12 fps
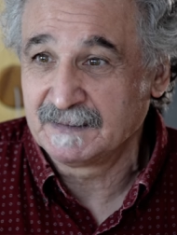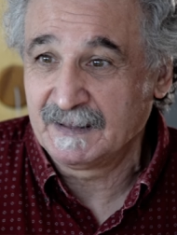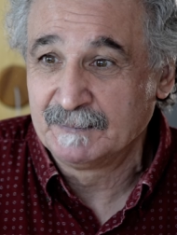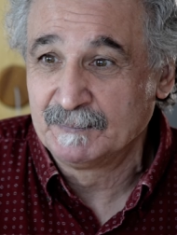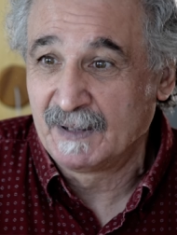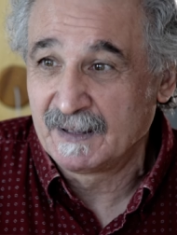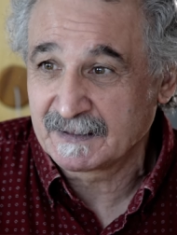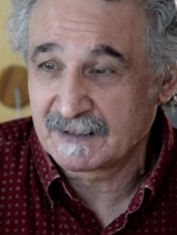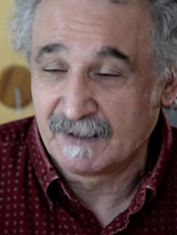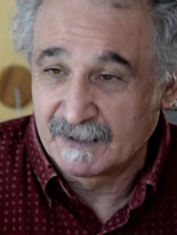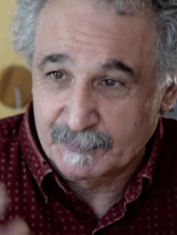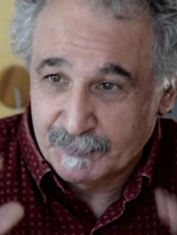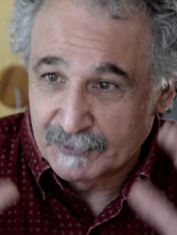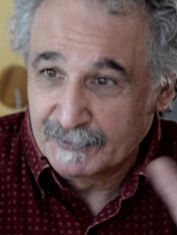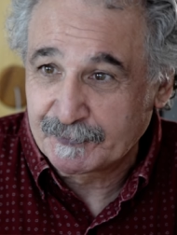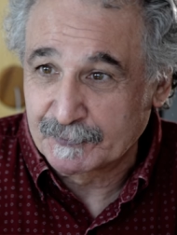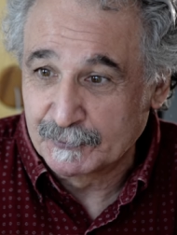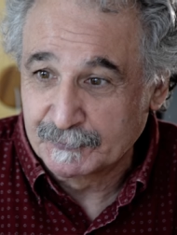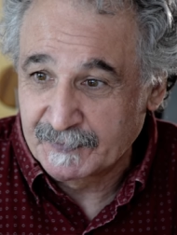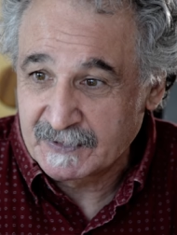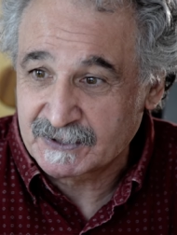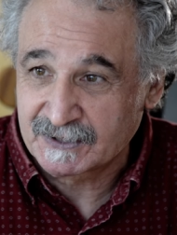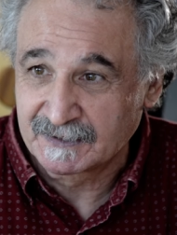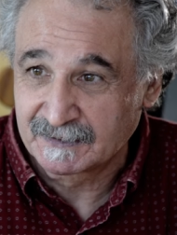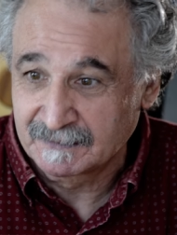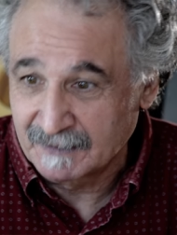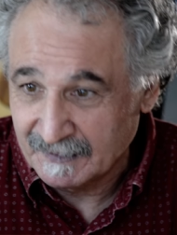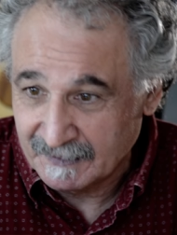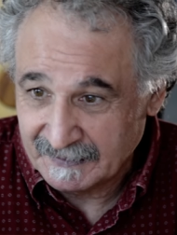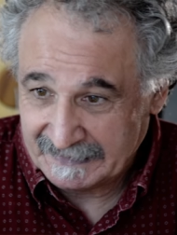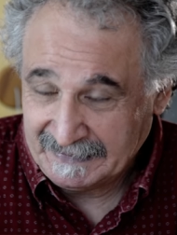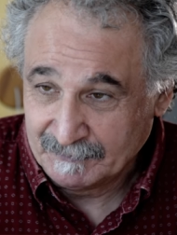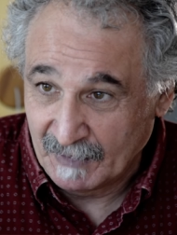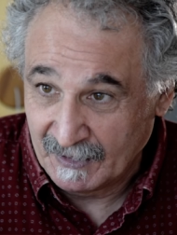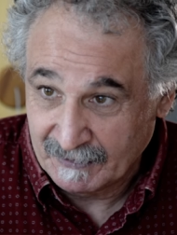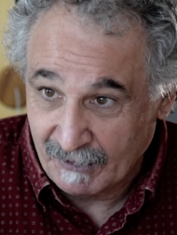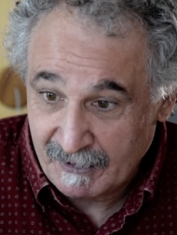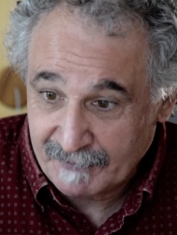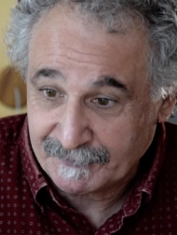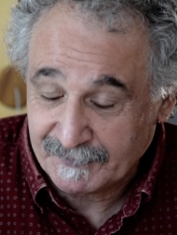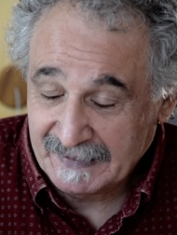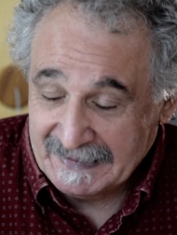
in my kind of peripheral vision in my life.